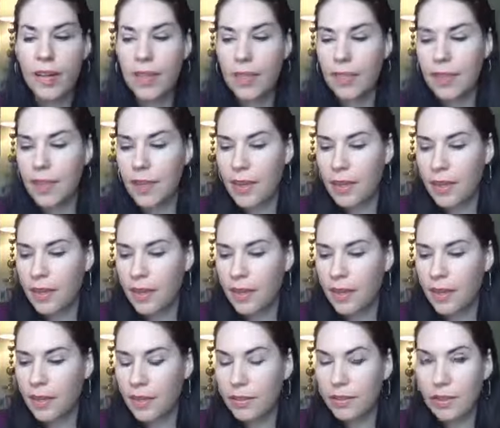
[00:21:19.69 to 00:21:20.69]

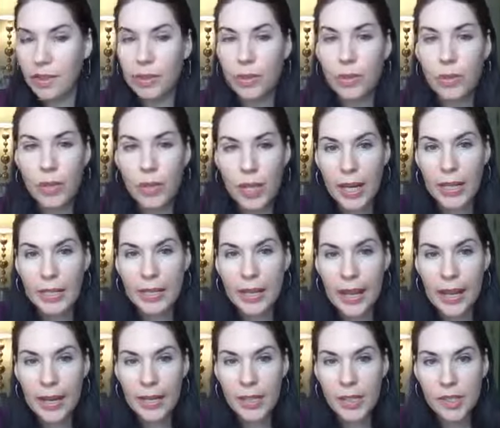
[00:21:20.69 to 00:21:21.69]
The lucite
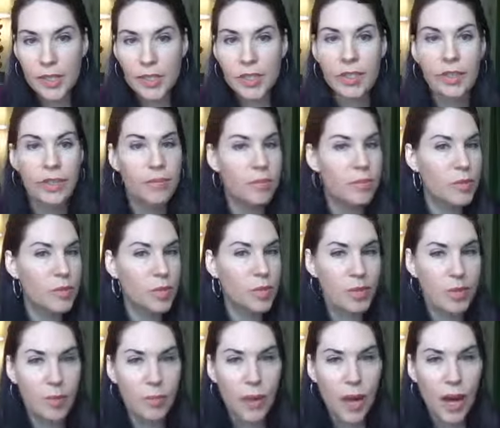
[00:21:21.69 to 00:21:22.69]
legs,
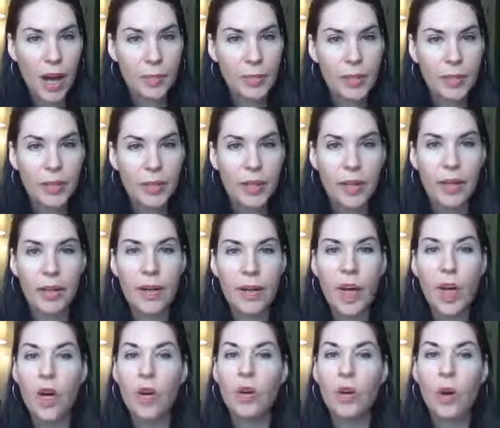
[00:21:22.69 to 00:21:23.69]
still popular.
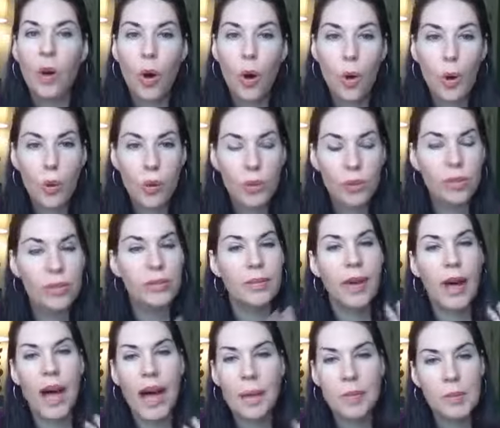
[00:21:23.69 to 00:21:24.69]
Gold,
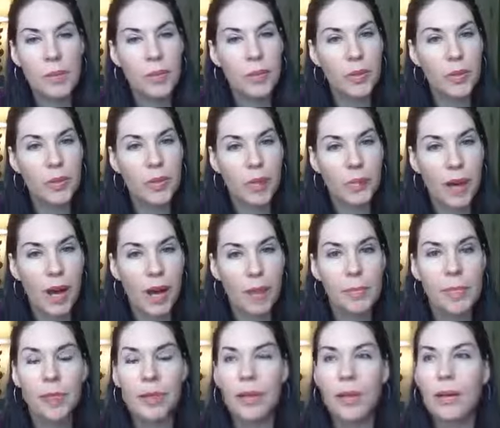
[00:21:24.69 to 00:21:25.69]
absolutely
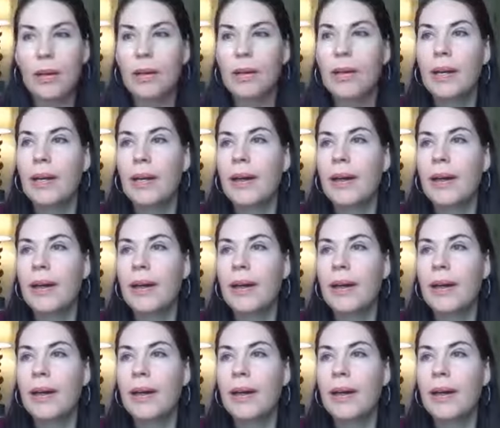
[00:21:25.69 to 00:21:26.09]
popular.